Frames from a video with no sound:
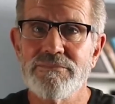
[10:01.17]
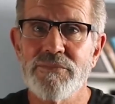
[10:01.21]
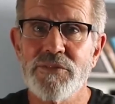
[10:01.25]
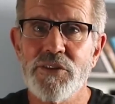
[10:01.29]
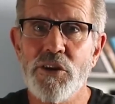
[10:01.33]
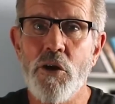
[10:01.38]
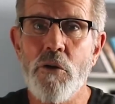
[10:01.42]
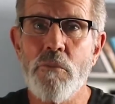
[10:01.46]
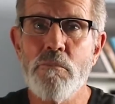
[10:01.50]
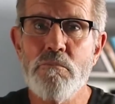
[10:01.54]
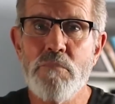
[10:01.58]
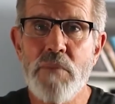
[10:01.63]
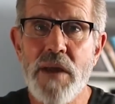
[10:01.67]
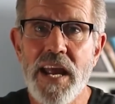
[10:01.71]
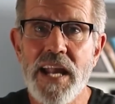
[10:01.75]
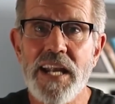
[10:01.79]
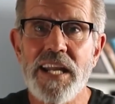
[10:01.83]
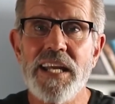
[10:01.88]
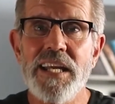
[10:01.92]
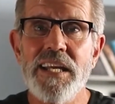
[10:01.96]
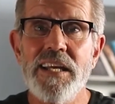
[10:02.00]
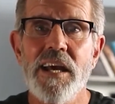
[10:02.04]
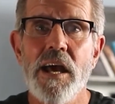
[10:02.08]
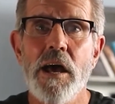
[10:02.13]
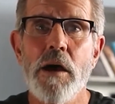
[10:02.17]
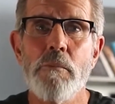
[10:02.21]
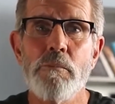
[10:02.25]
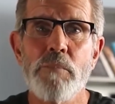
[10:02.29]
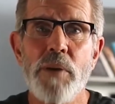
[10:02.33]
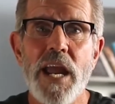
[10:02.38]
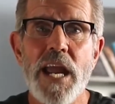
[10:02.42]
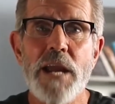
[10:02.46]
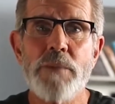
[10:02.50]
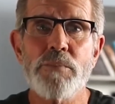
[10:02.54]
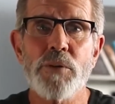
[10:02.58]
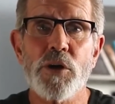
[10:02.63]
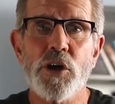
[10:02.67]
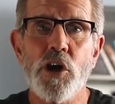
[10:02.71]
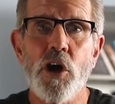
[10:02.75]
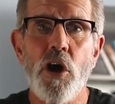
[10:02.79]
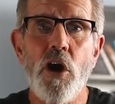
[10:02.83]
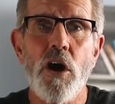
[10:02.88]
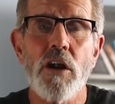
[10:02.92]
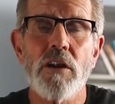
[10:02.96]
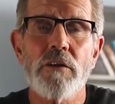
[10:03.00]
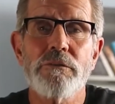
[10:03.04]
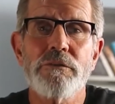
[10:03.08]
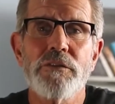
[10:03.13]
There are many
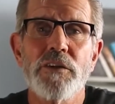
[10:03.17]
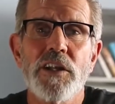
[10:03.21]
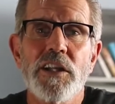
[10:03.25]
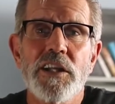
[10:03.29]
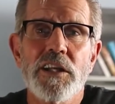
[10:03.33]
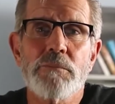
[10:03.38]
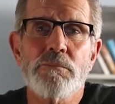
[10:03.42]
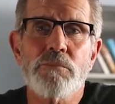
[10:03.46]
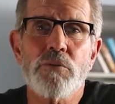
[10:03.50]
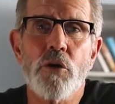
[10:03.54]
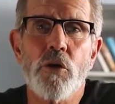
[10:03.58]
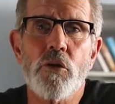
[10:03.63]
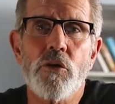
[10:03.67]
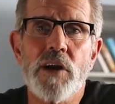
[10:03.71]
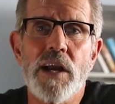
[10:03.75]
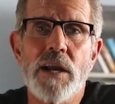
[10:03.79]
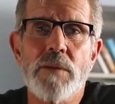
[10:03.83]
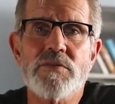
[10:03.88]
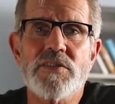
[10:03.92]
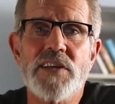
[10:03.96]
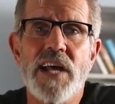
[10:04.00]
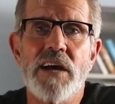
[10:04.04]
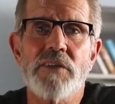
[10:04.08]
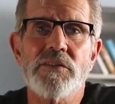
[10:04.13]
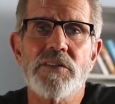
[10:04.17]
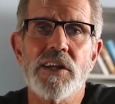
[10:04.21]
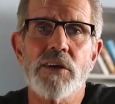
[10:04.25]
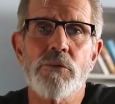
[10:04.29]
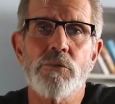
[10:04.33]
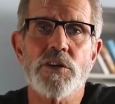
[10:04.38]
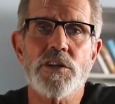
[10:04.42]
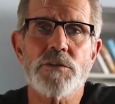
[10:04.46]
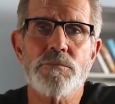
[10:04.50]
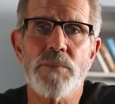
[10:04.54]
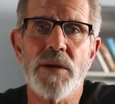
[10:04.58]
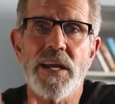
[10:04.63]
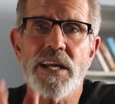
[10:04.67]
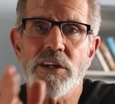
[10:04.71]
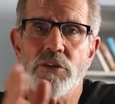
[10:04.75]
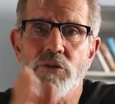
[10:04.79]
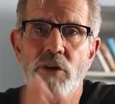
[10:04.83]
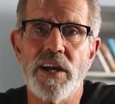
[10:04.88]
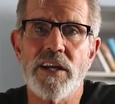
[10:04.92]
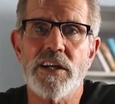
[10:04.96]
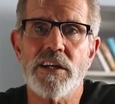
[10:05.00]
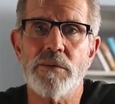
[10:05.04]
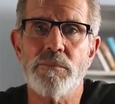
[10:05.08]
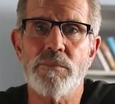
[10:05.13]
pay-per-call affiliate programs out there which pay
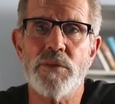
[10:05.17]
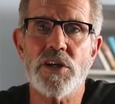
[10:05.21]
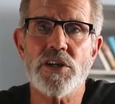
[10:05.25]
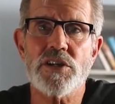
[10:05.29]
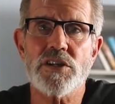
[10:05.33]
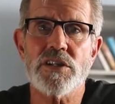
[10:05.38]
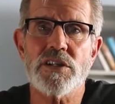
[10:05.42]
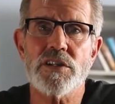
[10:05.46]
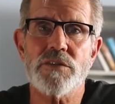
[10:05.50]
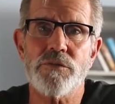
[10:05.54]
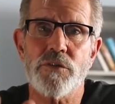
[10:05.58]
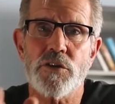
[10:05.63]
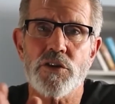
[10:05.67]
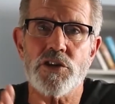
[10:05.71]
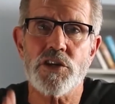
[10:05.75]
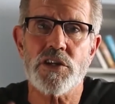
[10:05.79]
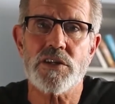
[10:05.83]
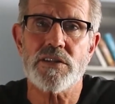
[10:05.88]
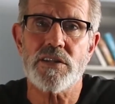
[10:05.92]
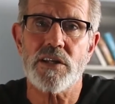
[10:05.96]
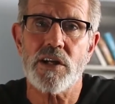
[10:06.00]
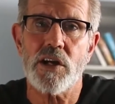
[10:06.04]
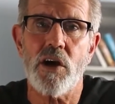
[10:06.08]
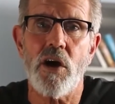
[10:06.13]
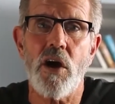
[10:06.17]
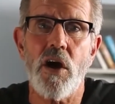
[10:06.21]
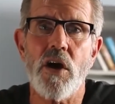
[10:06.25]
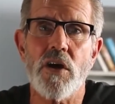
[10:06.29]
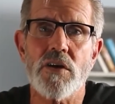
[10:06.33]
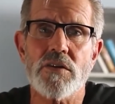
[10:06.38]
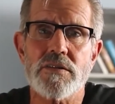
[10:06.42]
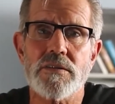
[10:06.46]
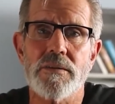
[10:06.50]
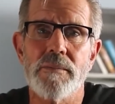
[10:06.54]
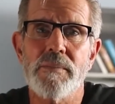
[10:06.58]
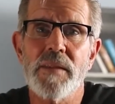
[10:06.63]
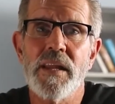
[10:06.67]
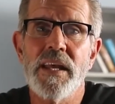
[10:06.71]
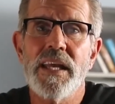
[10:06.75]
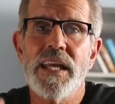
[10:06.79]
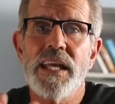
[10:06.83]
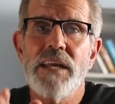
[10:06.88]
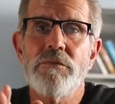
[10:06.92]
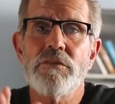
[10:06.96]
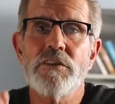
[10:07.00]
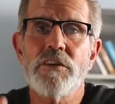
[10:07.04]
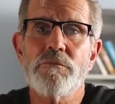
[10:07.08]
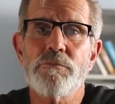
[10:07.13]
great commissions for just the calls,
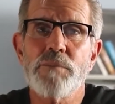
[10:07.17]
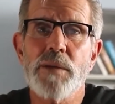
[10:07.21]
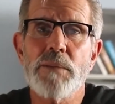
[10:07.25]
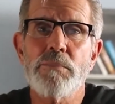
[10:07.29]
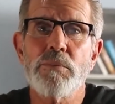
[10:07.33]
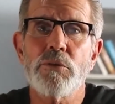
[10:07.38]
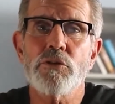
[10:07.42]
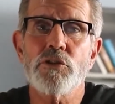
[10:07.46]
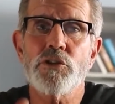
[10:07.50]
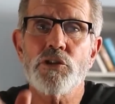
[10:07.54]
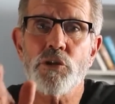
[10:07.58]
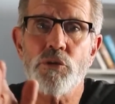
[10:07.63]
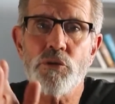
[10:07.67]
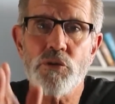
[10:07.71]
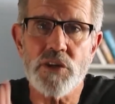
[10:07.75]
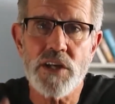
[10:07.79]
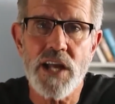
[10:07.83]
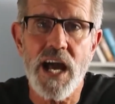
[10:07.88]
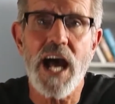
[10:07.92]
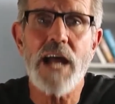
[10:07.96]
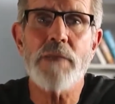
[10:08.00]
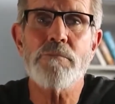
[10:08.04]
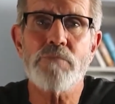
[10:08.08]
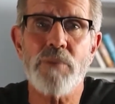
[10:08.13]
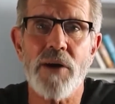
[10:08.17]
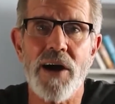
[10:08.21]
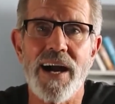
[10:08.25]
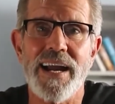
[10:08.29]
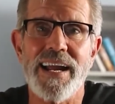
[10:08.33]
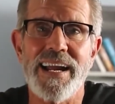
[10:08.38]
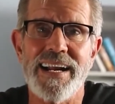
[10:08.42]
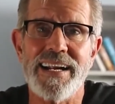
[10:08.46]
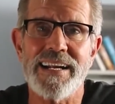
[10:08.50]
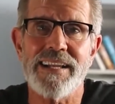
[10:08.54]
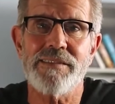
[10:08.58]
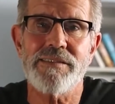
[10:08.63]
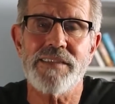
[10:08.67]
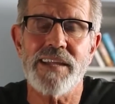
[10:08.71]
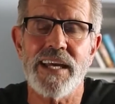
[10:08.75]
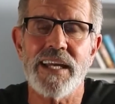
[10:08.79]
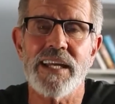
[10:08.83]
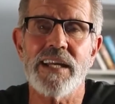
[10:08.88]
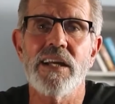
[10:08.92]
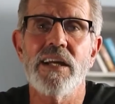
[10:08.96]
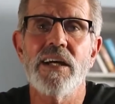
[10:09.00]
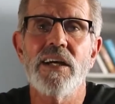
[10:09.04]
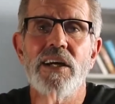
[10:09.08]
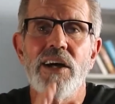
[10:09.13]
even if people do not buy
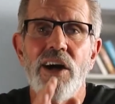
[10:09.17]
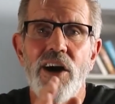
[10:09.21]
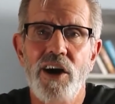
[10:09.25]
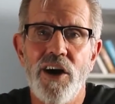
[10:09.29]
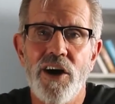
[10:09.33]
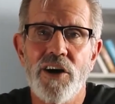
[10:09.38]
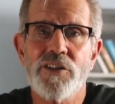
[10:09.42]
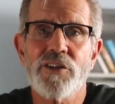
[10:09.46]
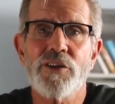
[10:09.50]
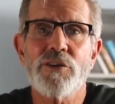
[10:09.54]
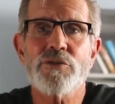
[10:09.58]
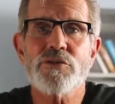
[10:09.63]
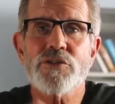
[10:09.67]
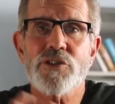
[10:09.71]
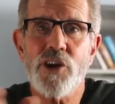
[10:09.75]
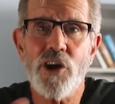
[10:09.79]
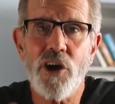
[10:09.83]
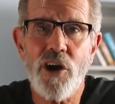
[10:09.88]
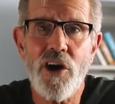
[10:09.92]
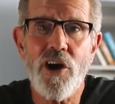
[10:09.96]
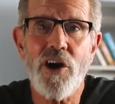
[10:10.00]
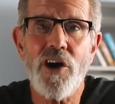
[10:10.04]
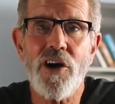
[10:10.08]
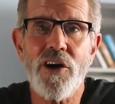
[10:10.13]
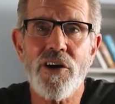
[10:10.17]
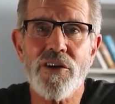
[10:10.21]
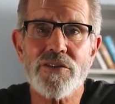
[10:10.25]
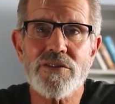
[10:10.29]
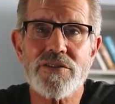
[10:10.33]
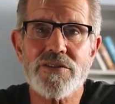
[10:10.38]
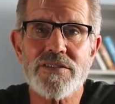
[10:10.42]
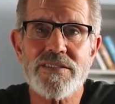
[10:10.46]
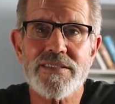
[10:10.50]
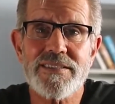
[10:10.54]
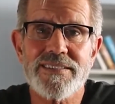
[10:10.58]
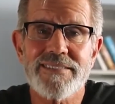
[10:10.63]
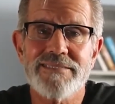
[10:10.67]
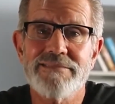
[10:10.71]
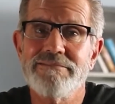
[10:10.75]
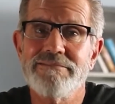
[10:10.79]
anything on those calls.